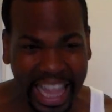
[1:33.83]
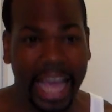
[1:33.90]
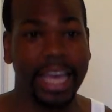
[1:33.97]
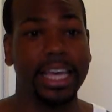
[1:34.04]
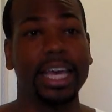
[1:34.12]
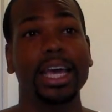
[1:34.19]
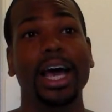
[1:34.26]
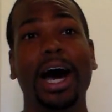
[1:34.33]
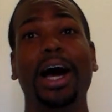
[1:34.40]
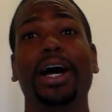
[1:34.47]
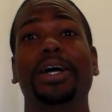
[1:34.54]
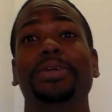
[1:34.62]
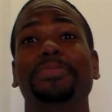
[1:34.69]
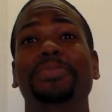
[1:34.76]
like,
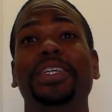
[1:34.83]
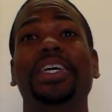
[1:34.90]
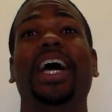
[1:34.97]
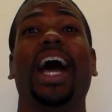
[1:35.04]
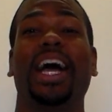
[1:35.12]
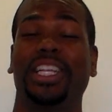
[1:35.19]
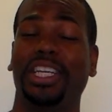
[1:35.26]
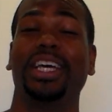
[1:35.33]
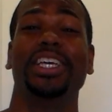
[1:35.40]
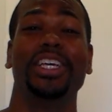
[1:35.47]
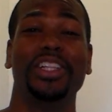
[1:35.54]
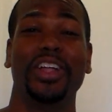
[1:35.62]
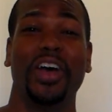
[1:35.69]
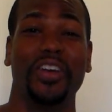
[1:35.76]
um, I'll
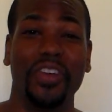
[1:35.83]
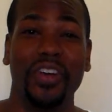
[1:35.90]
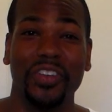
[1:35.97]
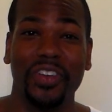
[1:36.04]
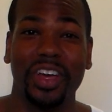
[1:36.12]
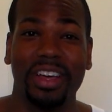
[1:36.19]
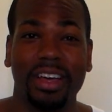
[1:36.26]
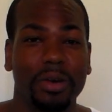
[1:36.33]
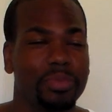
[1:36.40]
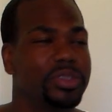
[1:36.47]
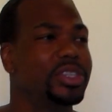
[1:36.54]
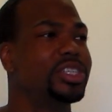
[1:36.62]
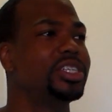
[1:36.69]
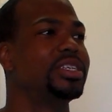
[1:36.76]
tell you a, a
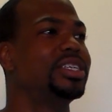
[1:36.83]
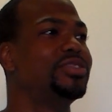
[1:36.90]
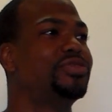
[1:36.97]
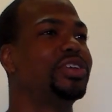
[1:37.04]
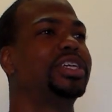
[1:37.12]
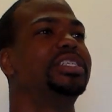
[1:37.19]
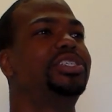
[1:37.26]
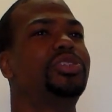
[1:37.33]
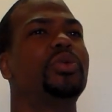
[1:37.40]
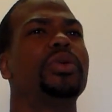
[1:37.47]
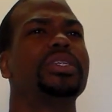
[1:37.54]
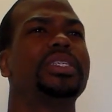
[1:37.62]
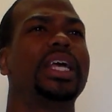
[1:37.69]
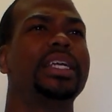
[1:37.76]
couple of funny
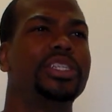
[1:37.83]
stories.